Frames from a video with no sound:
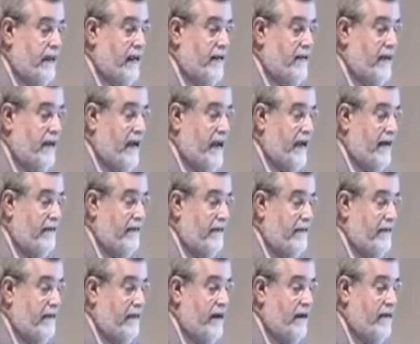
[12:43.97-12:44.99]
and you have
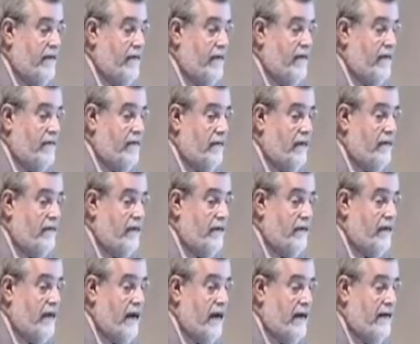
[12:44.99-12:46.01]
increased risk for
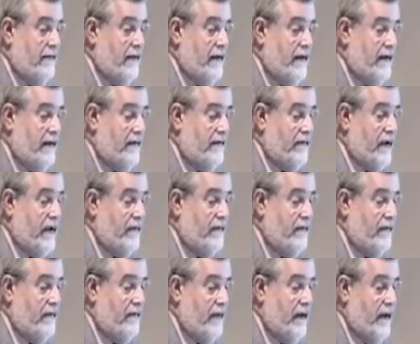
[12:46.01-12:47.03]
diabetes, type
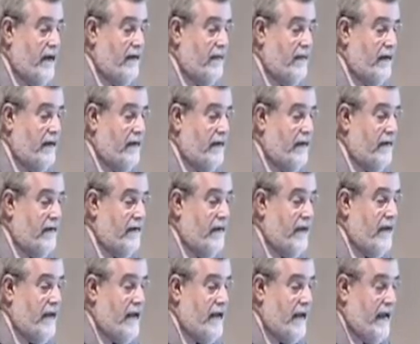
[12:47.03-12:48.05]
2 diabetes,
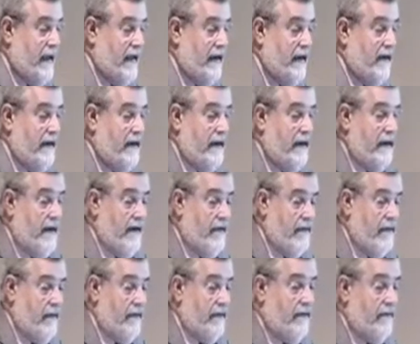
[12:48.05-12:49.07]
and
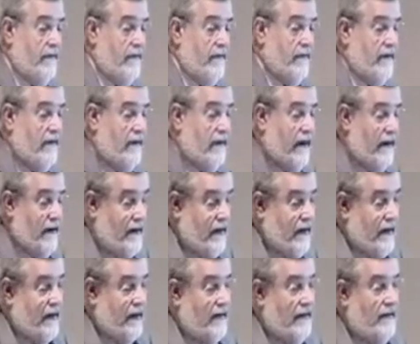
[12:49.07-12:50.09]
increased risk of heart
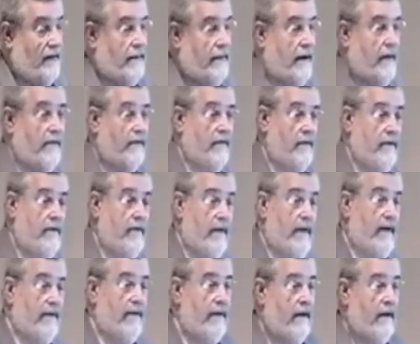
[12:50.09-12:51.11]
attack. These patients who
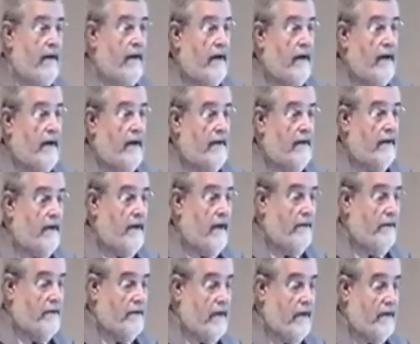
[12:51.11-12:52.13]
have uh,
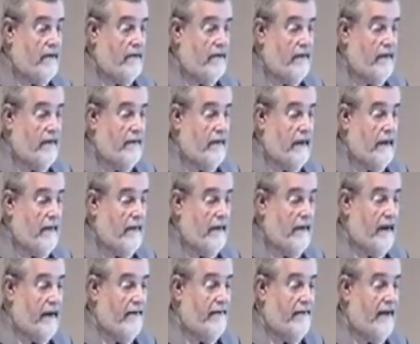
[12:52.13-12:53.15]
obstructive sleep
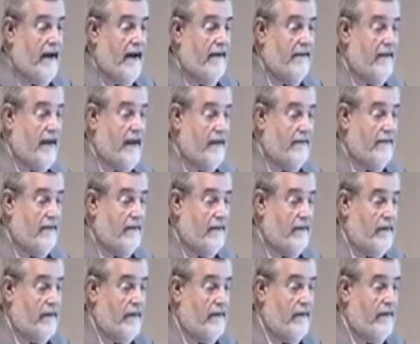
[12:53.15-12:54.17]
apnea have five times the
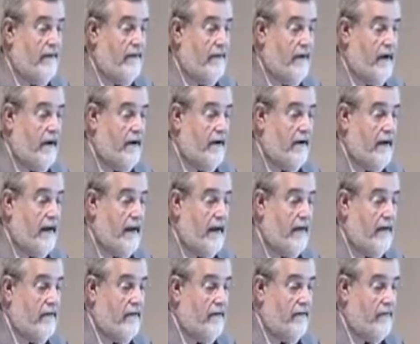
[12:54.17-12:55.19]
risk of heart
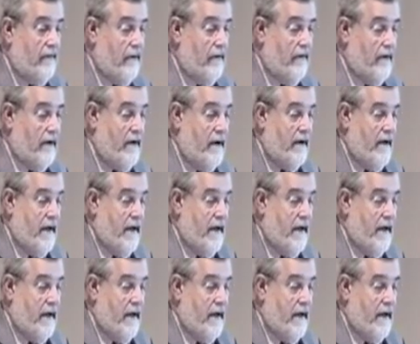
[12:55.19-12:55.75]
attack or stroke,